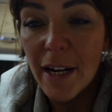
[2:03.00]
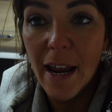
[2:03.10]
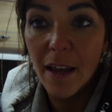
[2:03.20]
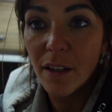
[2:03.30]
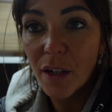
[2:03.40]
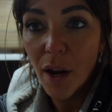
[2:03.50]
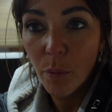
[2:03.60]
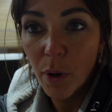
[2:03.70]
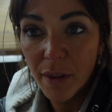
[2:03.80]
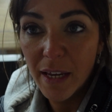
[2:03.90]
and you know,
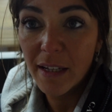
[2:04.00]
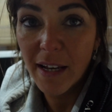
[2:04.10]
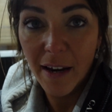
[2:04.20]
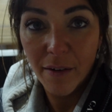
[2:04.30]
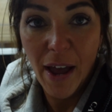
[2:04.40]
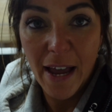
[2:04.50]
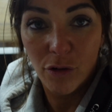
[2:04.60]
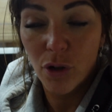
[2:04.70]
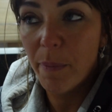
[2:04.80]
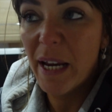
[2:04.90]
one of these kind of
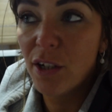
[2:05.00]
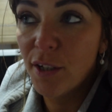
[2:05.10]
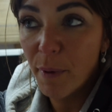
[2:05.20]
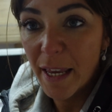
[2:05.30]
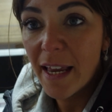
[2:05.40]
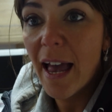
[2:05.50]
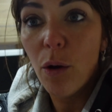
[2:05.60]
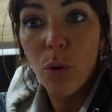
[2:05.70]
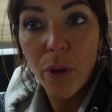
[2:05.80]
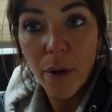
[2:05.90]
extra pitches where you get
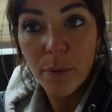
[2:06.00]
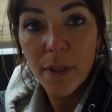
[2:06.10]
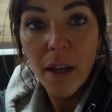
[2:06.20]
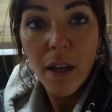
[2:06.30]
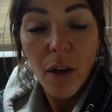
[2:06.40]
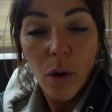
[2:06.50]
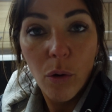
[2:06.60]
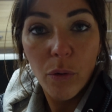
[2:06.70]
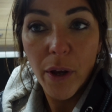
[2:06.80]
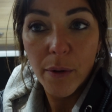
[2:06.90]
all those
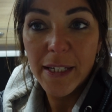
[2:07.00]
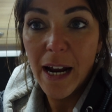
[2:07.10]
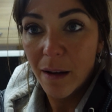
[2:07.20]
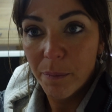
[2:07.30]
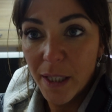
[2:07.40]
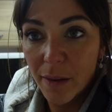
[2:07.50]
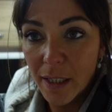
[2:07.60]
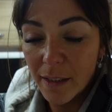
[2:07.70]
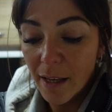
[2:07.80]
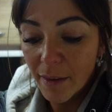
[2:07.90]
taps and
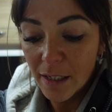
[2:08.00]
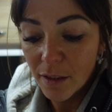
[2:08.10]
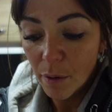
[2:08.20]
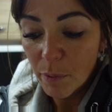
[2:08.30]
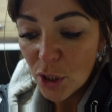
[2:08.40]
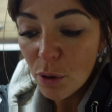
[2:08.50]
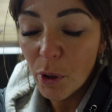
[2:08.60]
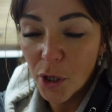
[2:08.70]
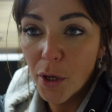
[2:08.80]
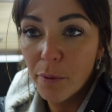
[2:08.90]
things like that. So we do
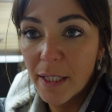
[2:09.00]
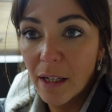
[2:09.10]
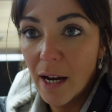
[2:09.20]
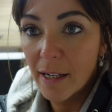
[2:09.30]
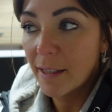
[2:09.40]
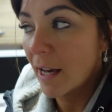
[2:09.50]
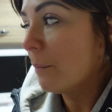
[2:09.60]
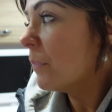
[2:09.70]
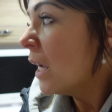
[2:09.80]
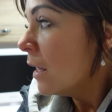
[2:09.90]
want to utilise
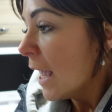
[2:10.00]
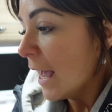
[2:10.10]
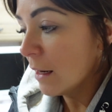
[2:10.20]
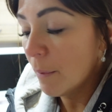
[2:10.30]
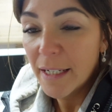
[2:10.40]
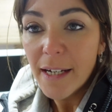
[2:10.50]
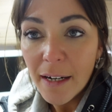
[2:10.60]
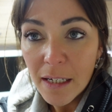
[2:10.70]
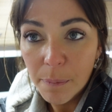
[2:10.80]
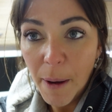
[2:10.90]
that. Anyway,
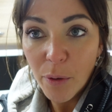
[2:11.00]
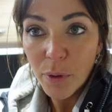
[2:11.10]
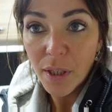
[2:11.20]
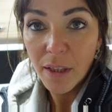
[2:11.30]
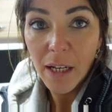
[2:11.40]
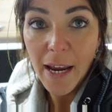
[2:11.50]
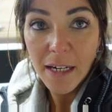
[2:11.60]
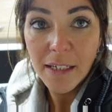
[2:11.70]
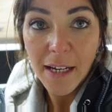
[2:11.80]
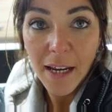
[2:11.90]
Danny spoke to the
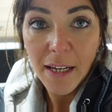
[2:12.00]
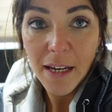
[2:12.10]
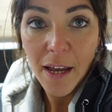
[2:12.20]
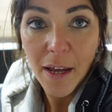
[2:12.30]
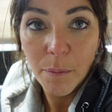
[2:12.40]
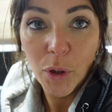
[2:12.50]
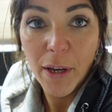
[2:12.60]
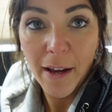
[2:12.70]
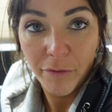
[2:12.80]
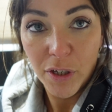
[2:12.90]
lady
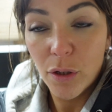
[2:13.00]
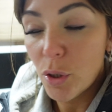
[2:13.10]
looking after the